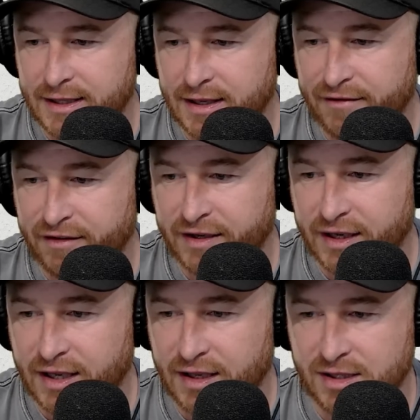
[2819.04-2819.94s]

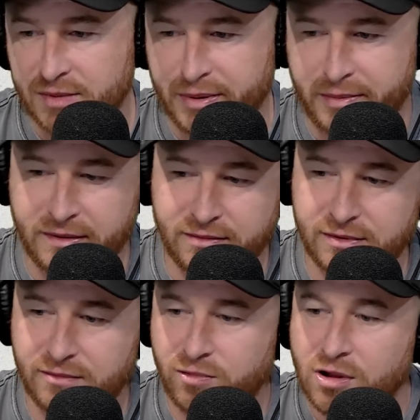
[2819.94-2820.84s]
58 kilos, probably
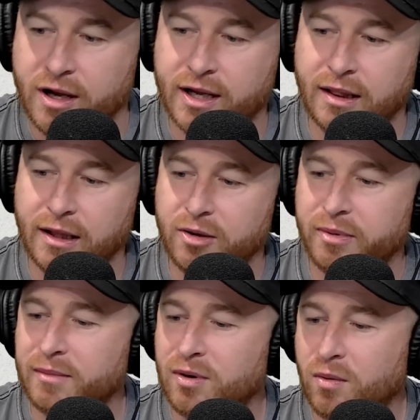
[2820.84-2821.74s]
would like a little
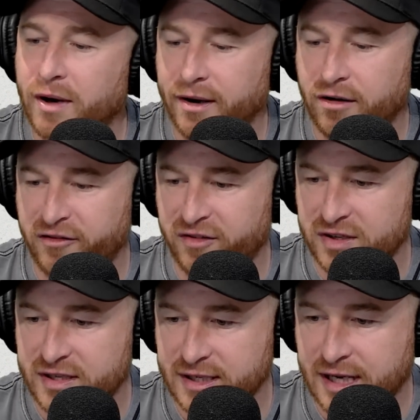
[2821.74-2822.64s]
bit more weight off
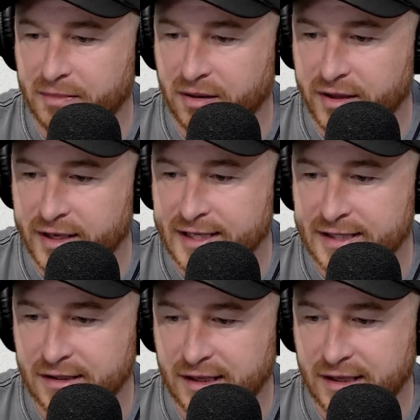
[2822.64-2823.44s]
versus a couple of these.